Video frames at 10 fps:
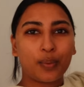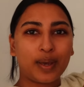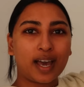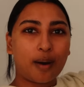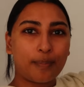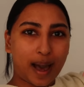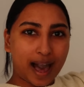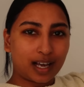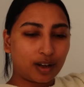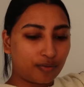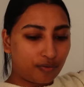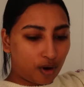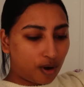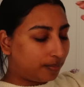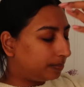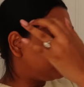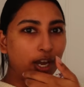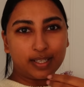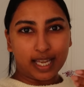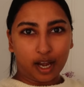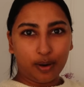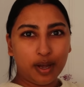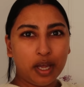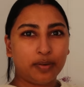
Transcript: We are back from the hotel.